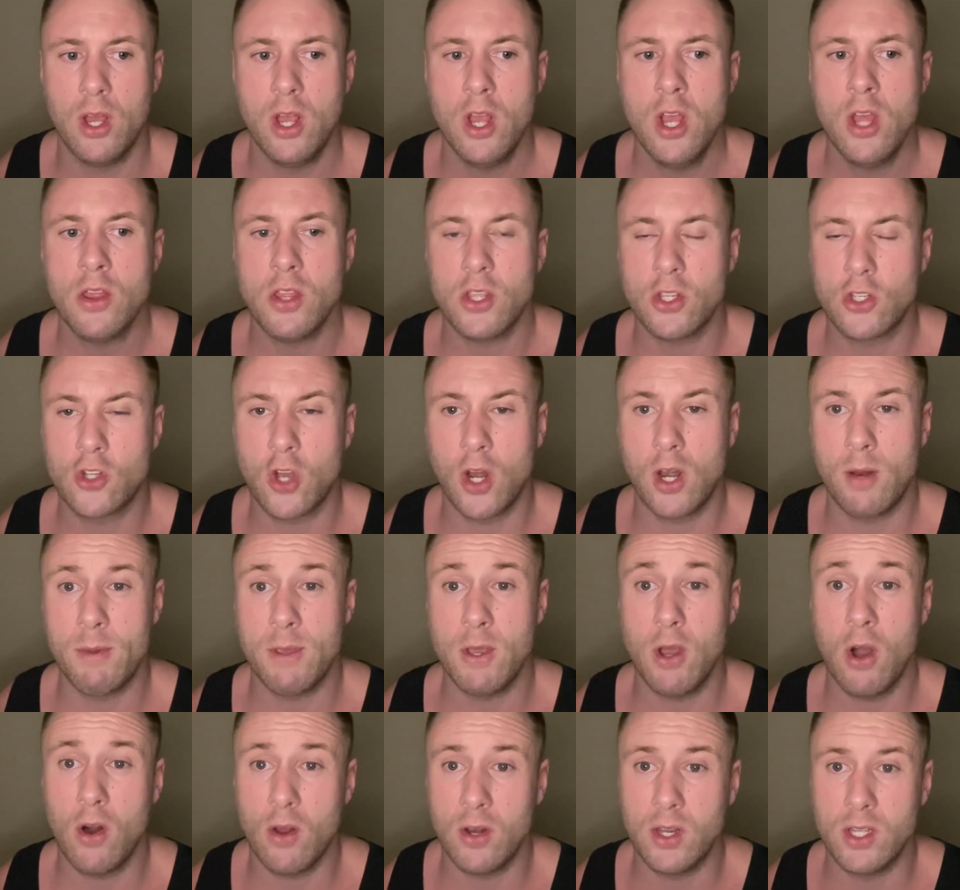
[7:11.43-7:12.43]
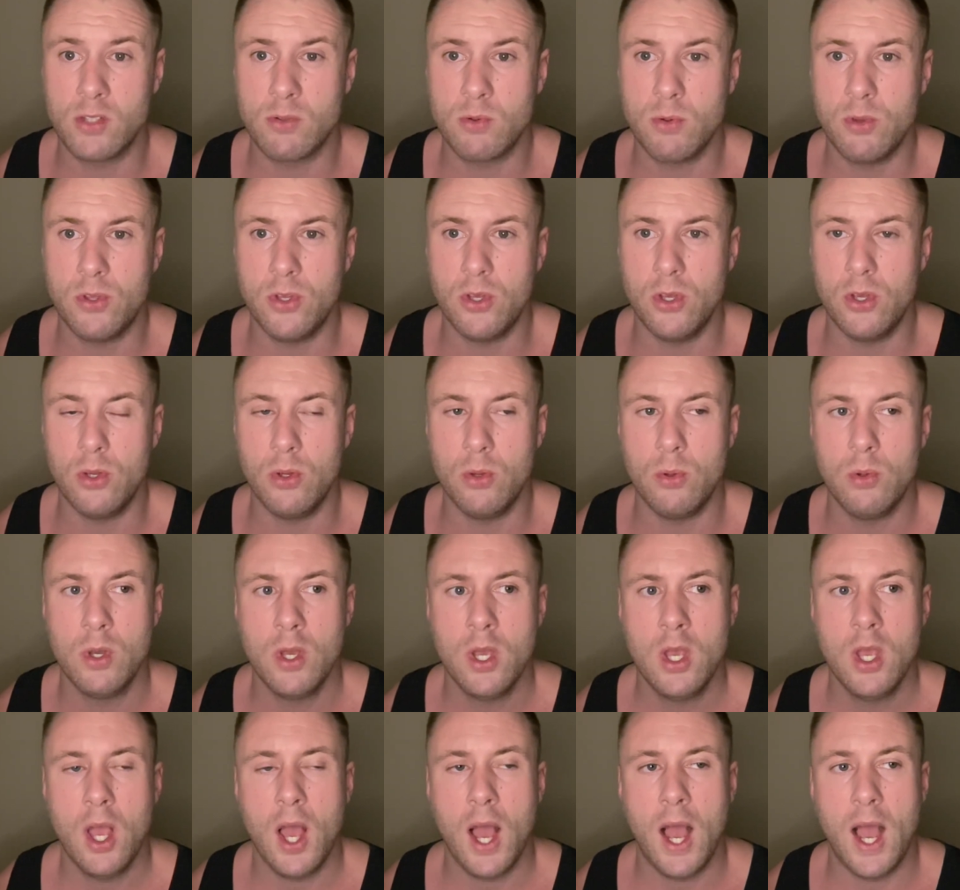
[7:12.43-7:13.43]
that's going to be honest with you
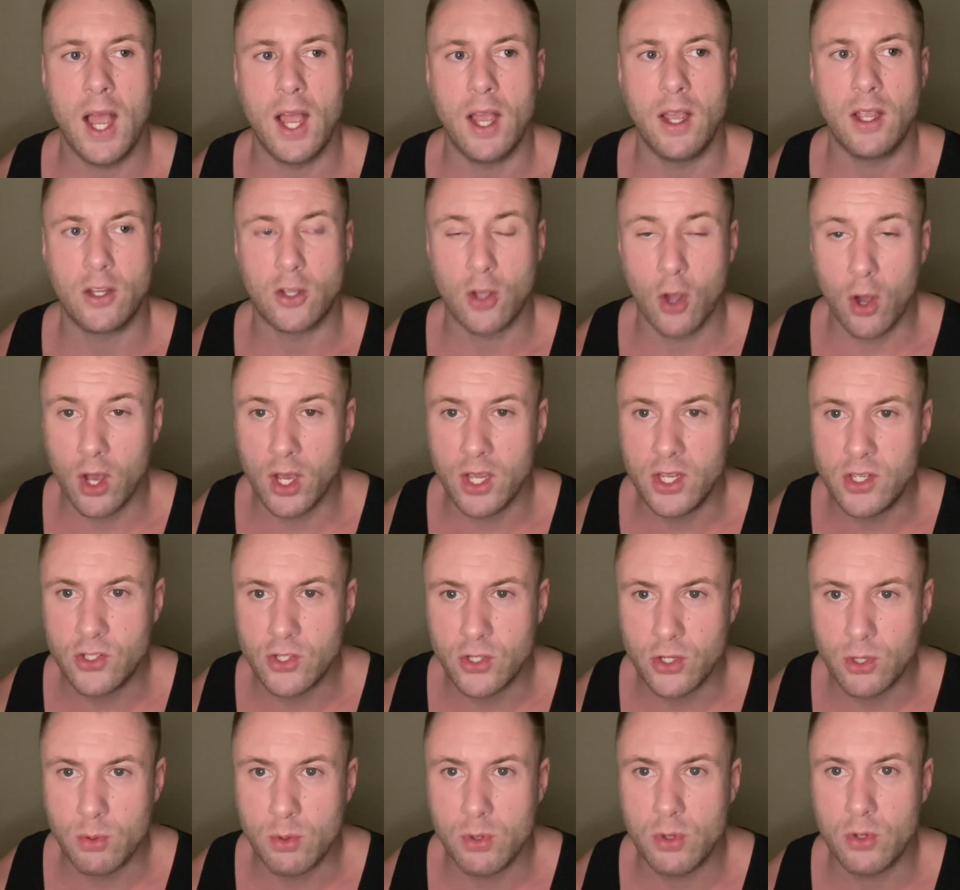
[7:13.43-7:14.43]
and guide you